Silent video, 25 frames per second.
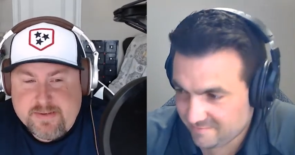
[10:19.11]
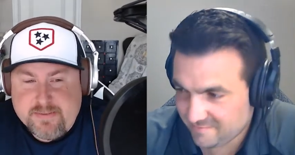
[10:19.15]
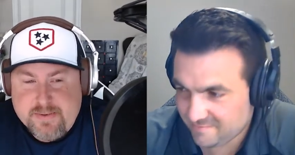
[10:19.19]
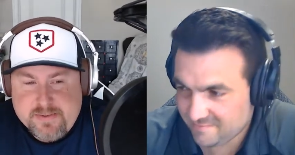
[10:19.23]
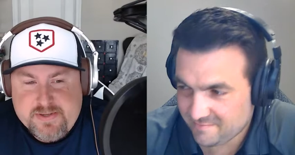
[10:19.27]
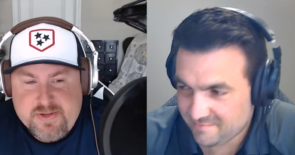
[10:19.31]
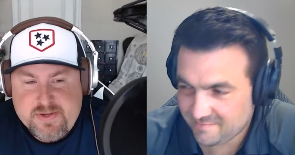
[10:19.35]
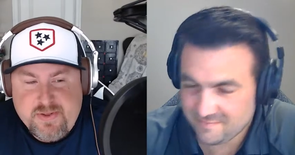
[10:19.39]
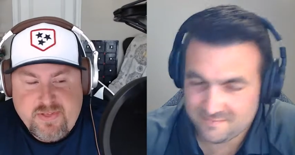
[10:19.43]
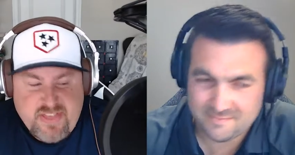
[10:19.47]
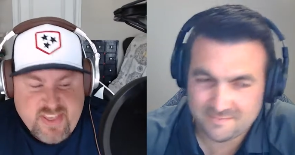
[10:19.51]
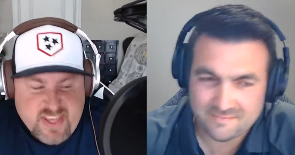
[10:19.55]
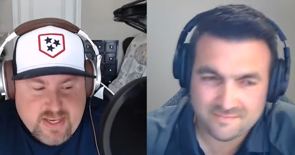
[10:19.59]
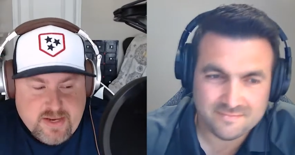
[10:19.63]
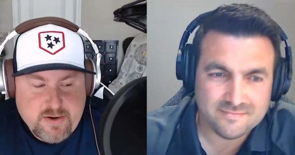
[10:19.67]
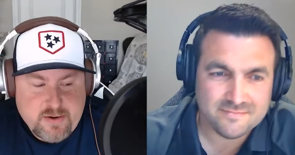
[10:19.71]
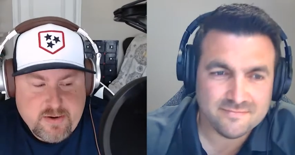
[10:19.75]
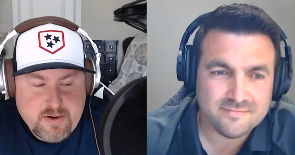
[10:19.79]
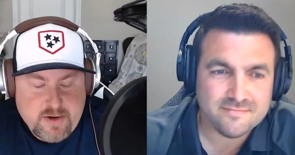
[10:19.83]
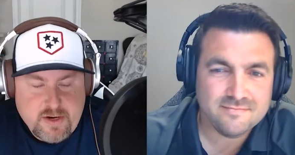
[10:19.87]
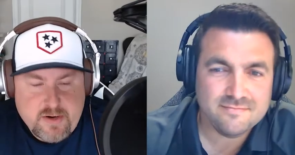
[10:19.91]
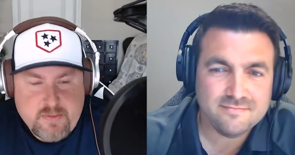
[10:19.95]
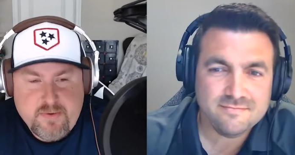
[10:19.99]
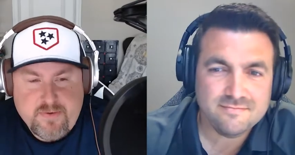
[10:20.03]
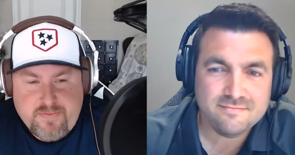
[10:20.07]
Speaker 1: Sometimes you think
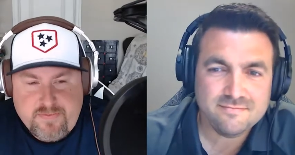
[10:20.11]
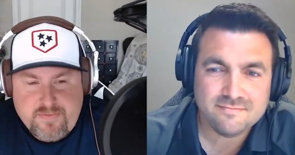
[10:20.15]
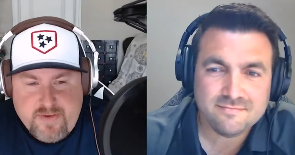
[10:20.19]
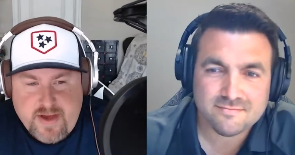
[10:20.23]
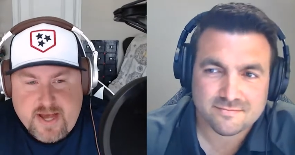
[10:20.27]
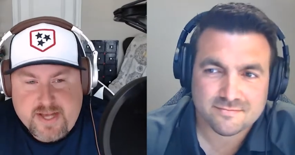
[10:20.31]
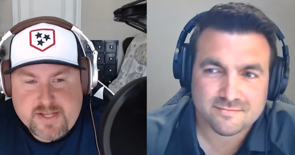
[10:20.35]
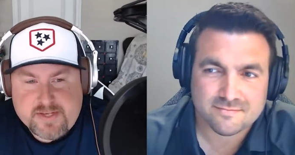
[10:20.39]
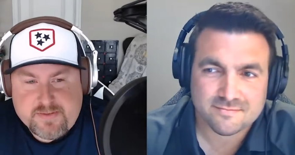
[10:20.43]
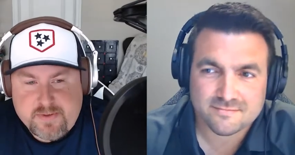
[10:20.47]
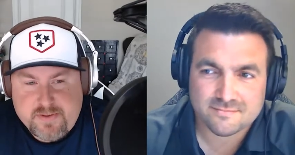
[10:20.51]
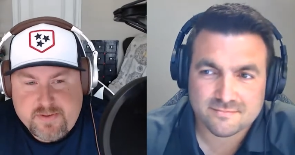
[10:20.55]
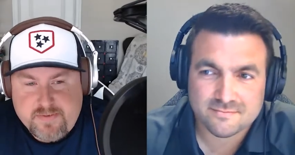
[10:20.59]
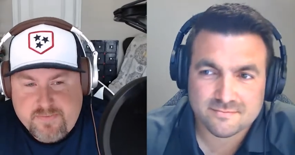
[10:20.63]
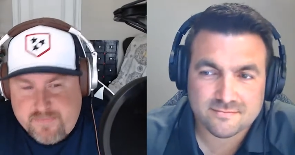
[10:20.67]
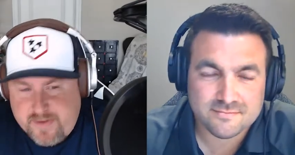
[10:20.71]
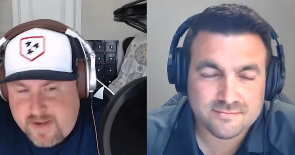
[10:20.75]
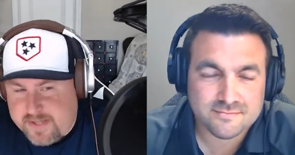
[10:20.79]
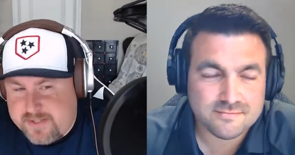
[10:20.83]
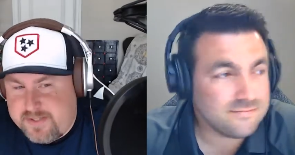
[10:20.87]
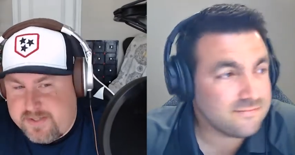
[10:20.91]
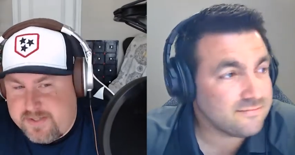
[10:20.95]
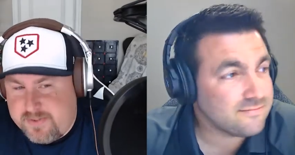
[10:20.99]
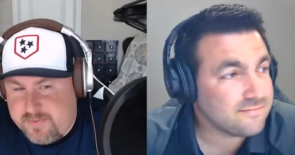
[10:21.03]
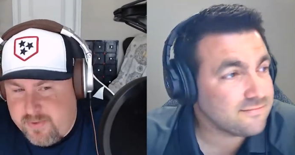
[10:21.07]
you're going to move fast, but the
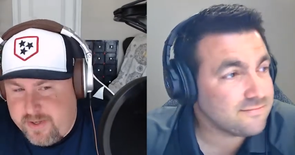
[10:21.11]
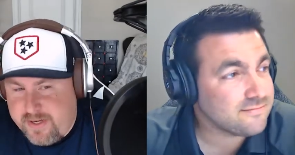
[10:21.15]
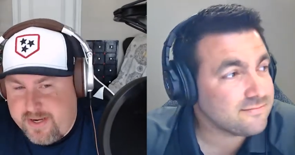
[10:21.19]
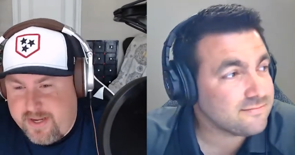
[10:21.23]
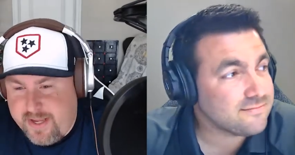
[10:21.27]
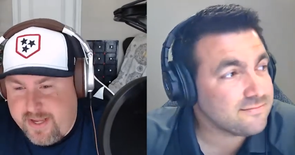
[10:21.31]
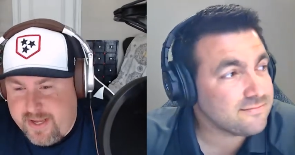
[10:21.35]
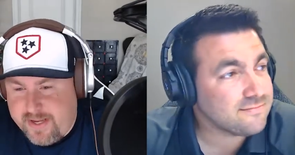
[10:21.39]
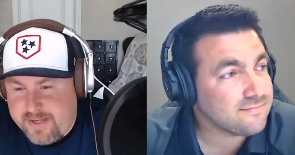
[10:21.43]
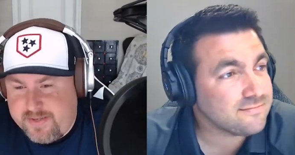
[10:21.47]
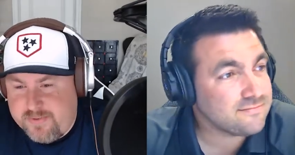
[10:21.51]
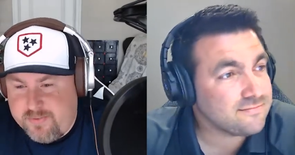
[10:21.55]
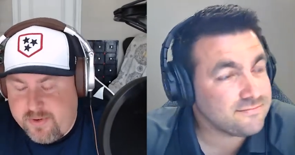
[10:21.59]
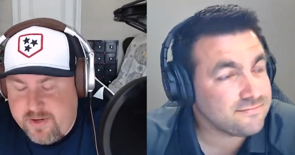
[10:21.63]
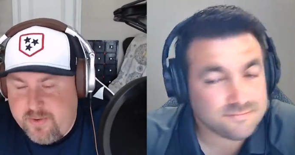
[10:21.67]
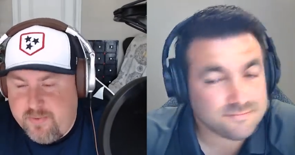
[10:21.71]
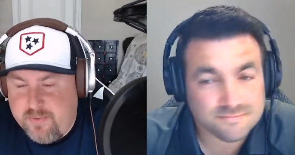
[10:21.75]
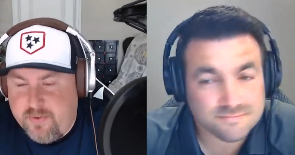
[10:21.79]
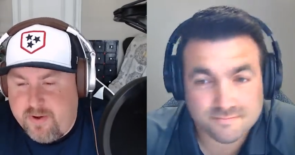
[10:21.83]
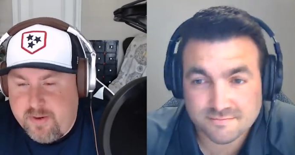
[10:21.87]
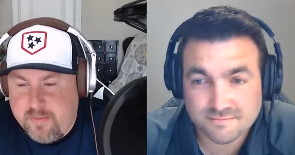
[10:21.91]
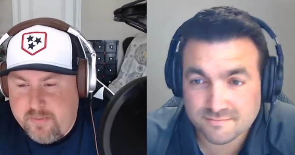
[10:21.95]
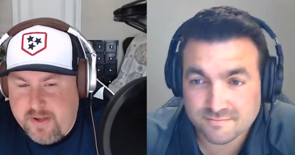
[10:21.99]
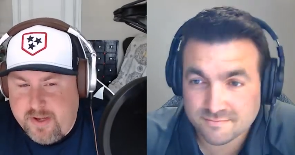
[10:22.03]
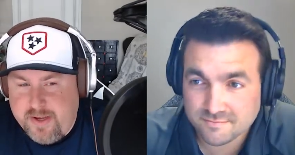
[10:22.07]
fastest way to get to where
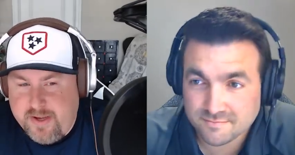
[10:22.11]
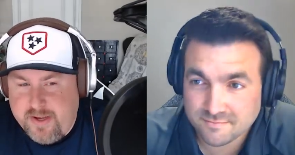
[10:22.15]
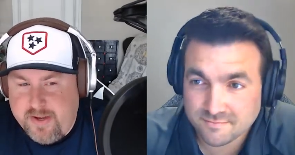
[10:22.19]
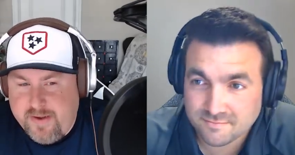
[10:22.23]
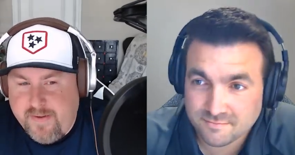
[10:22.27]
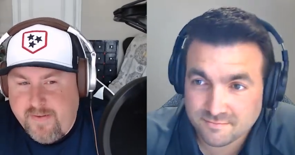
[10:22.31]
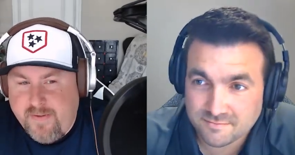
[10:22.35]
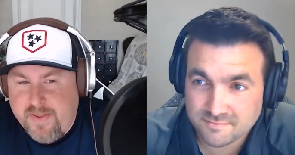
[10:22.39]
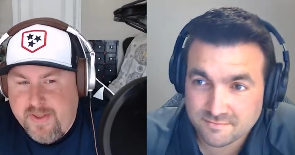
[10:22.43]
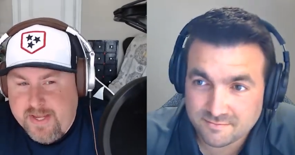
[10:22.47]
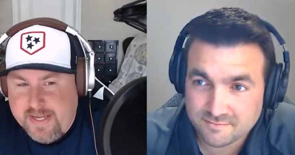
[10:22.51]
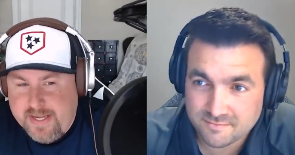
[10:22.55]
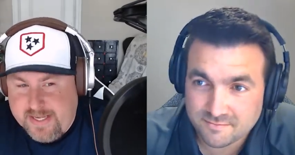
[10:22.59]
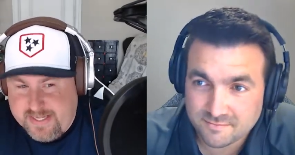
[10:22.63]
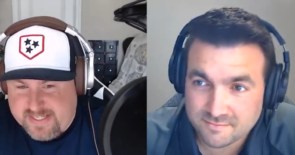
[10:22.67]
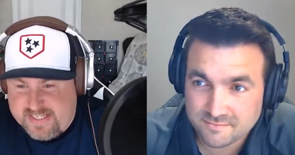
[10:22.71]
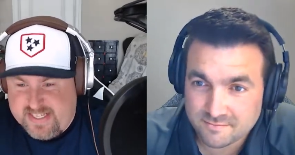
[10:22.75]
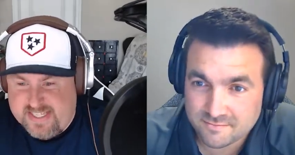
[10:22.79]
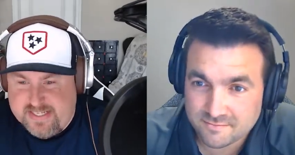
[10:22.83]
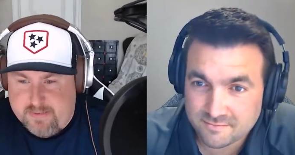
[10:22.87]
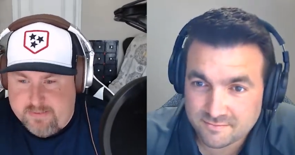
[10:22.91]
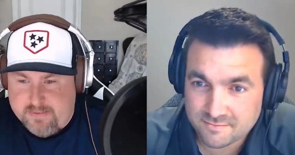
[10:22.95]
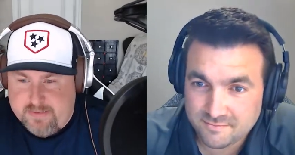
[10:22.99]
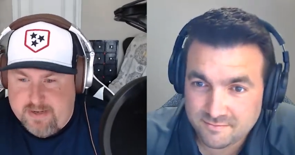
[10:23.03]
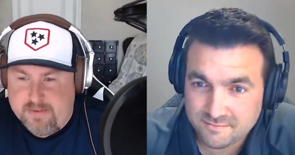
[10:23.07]
you want to be is
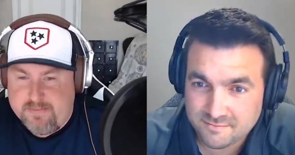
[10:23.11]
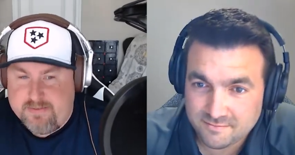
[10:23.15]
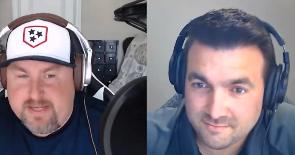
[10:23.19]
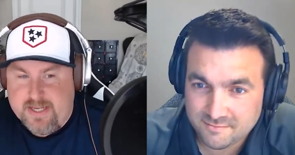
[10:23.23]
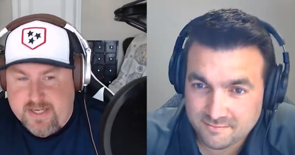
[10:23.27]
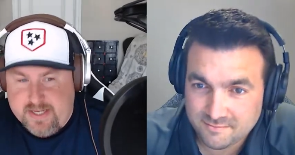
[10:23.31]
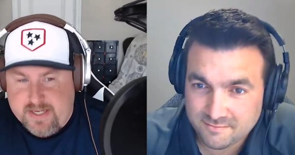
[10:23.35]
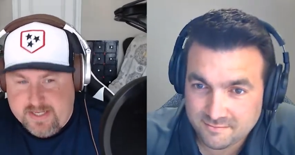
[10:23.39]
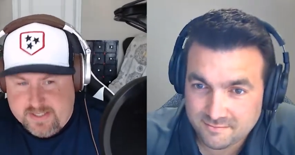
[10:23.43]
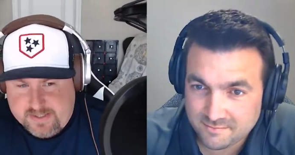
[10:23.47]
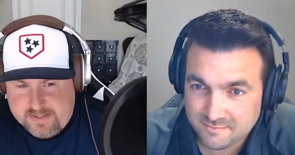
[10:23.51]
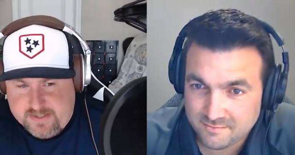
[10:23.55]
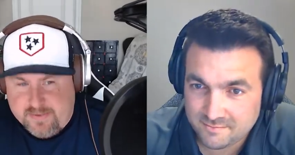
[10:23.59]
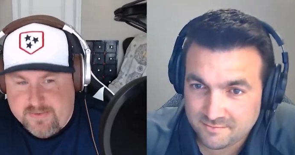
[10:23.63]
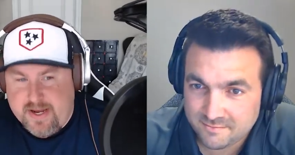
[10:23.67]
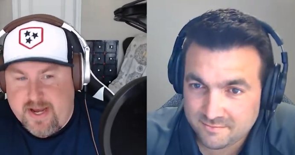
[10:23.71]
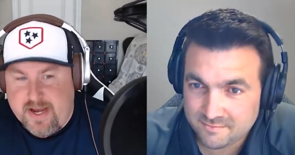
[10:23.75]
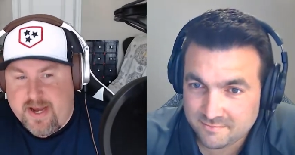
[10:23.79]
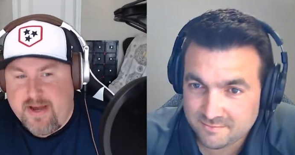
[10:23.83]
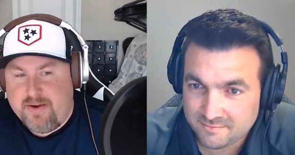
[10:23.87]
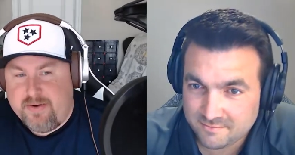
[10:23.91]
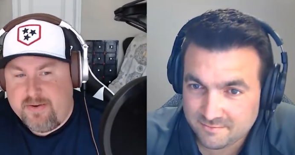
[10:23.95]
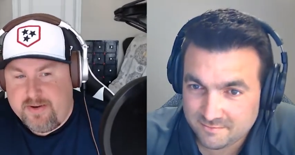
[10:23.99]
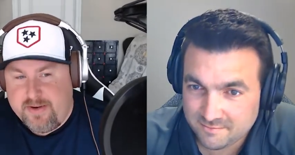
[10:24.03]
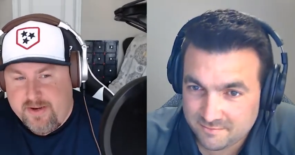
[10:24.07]
to sometimes take a slow
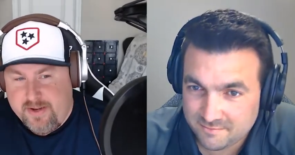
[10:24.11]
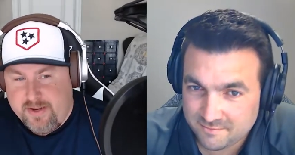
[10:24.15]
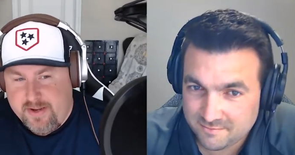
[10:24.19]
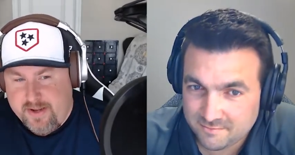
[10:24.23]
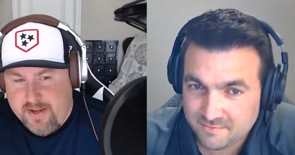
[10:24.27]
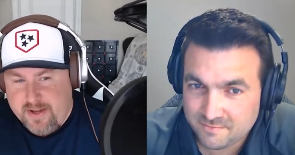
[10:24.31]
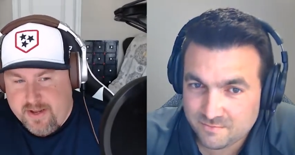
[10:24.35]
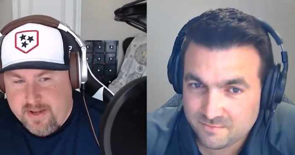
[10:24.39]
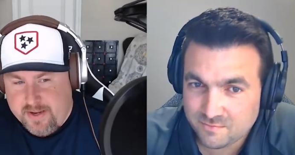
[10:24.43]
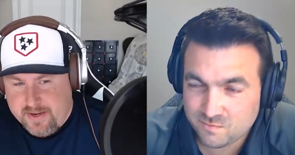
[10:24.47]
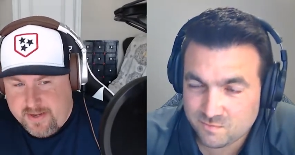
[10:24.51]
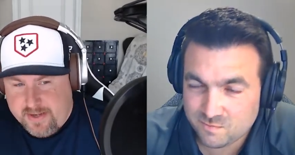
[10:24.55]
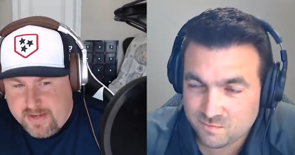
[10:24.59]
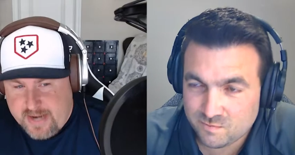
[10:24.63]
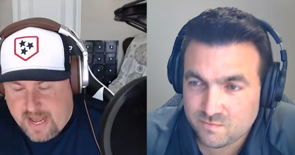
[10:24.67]
down, uh-huh.